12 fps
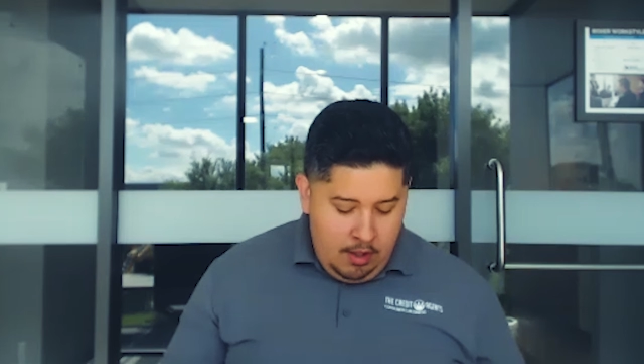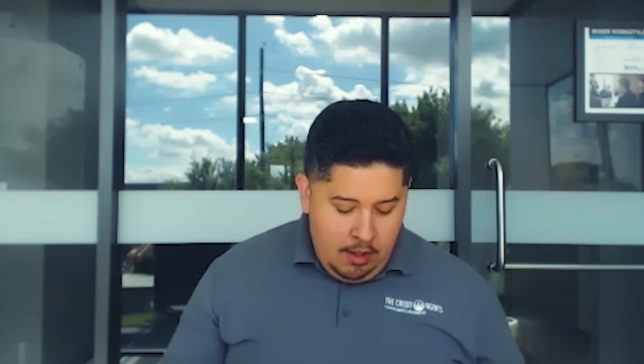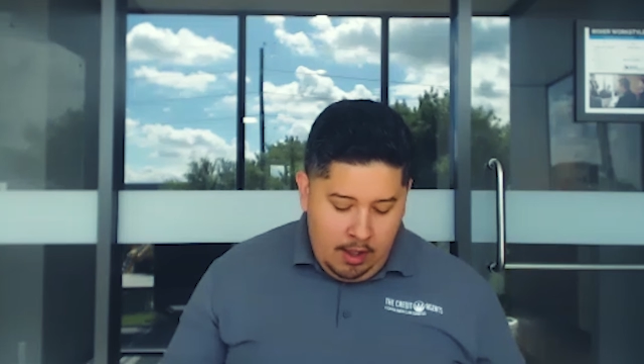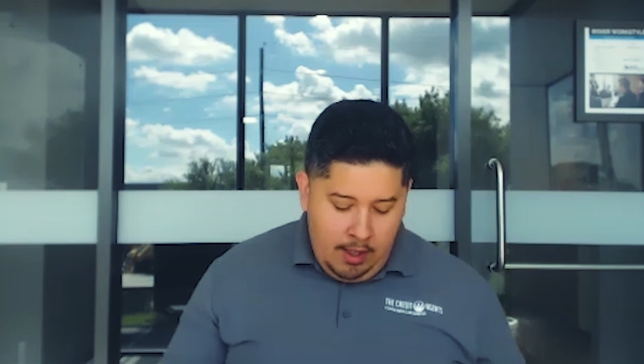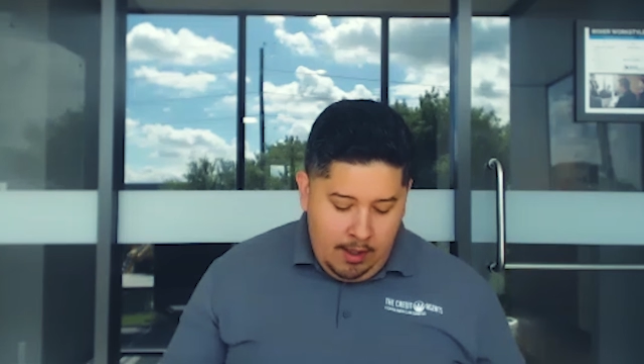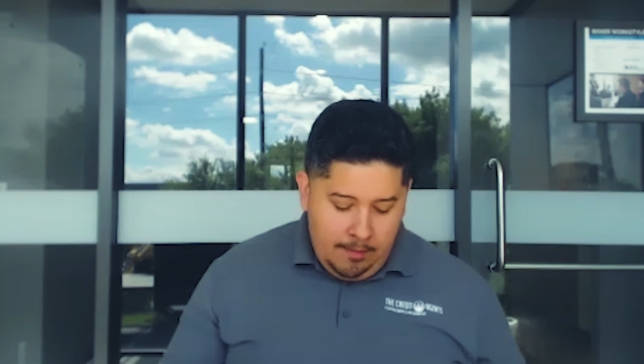
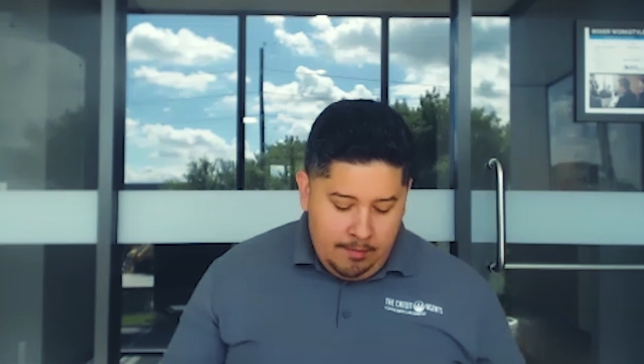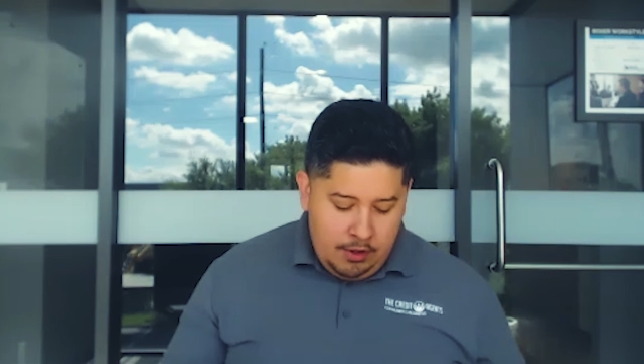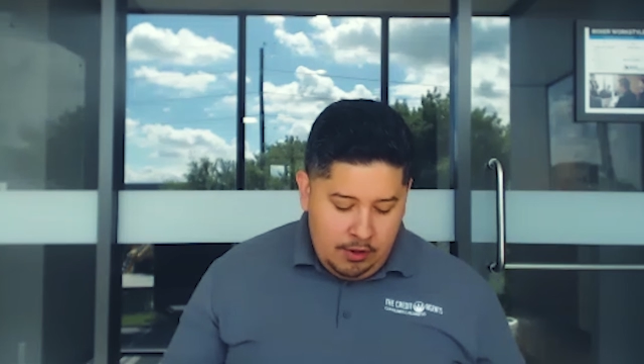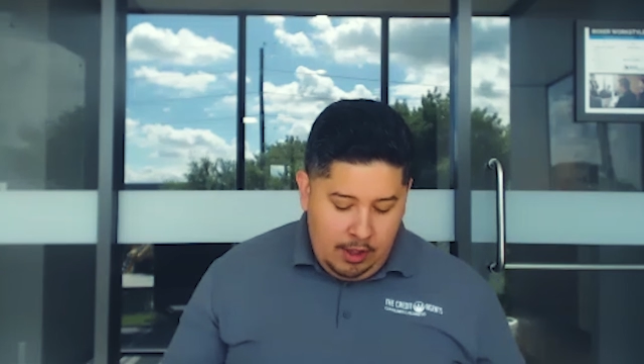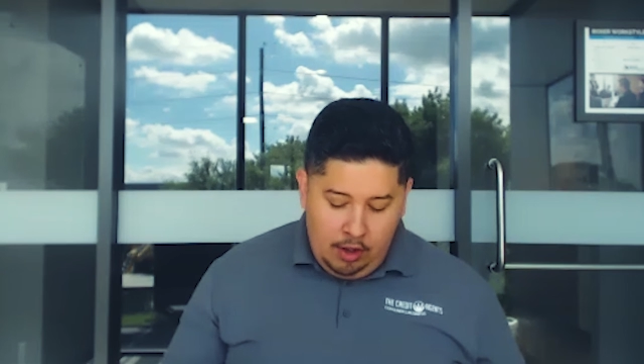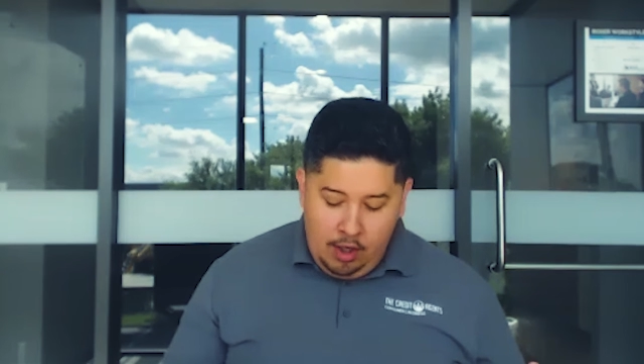Um,
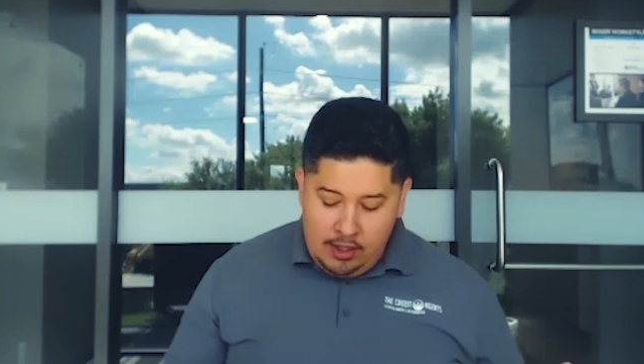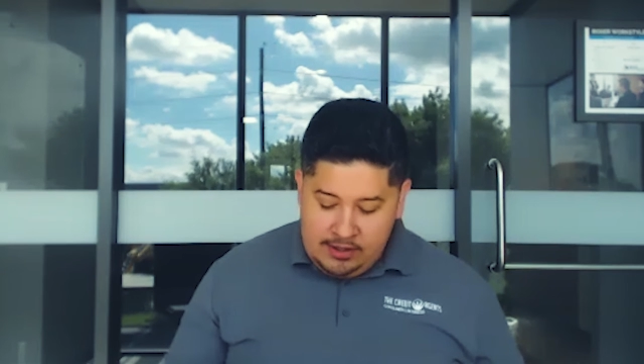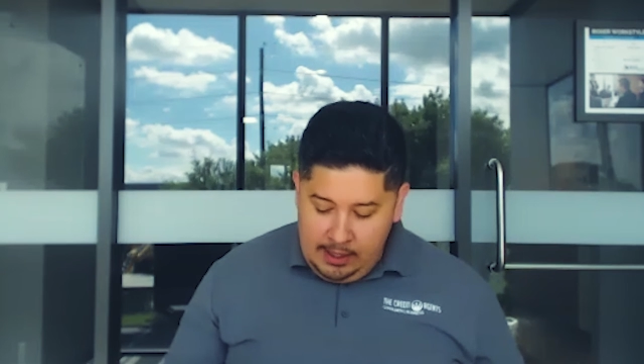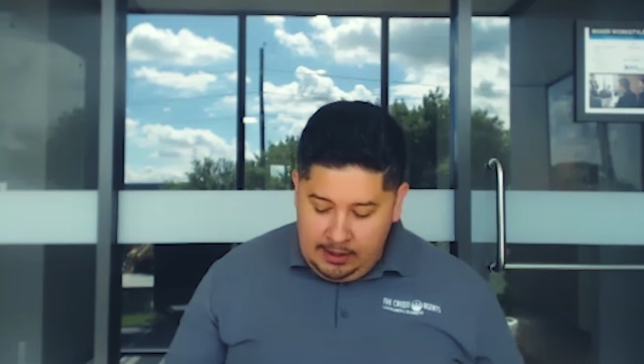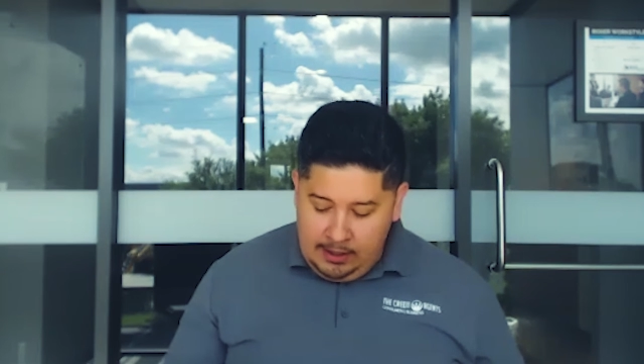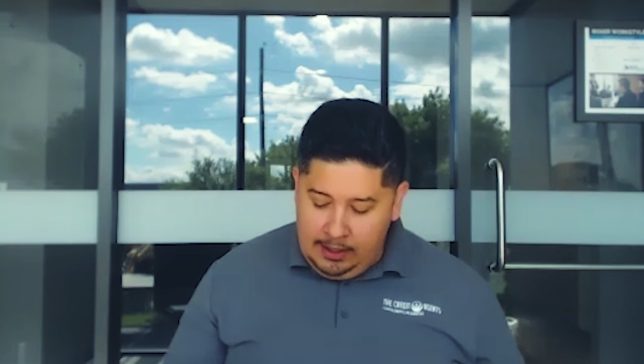so they lost
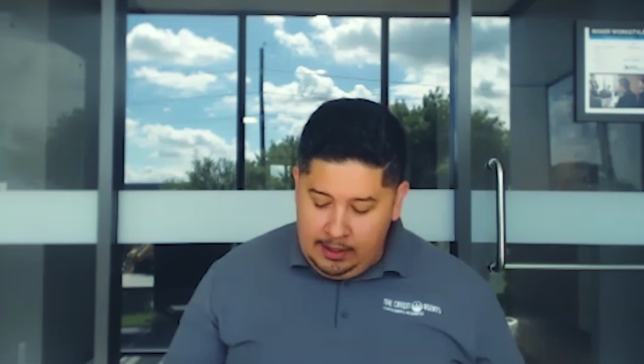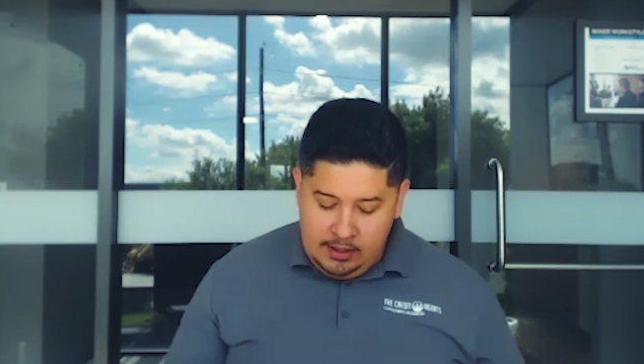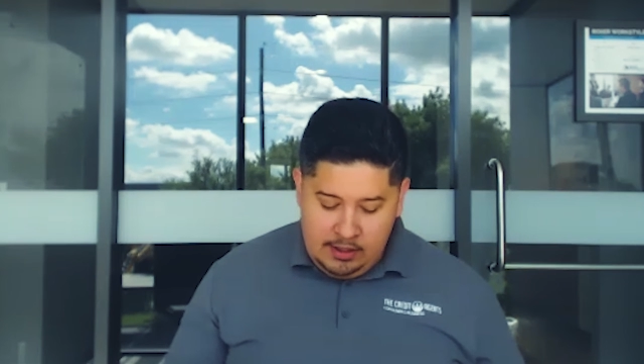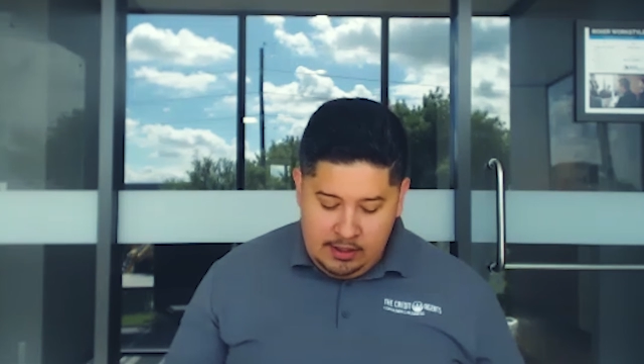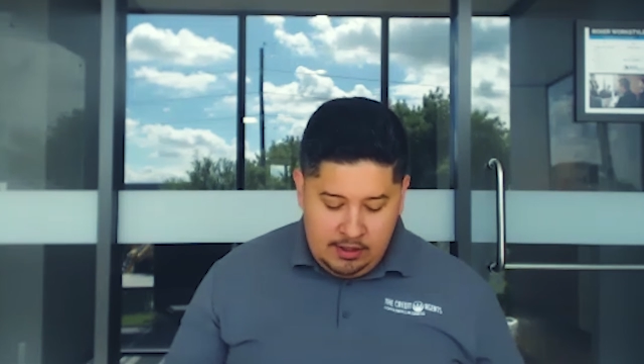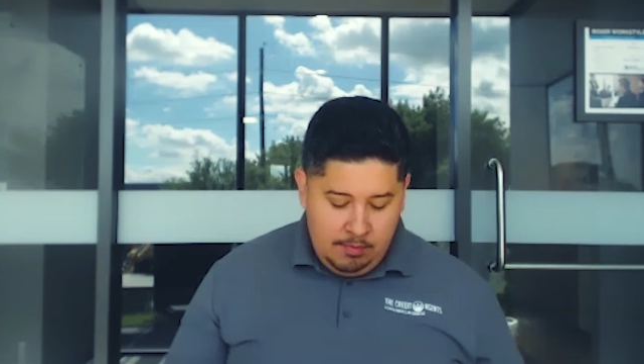that
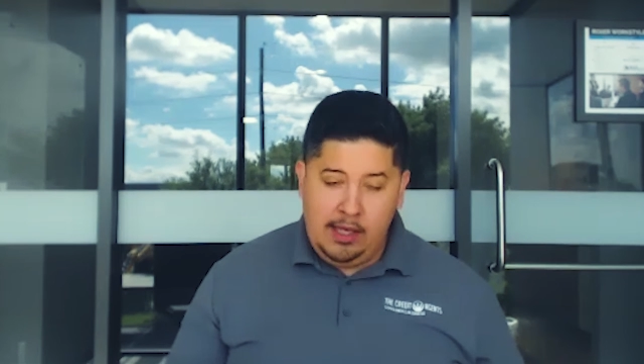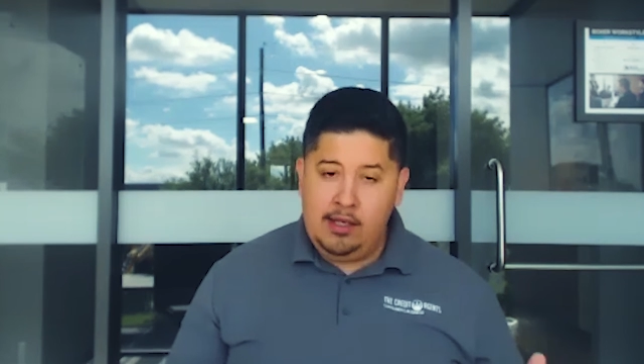case.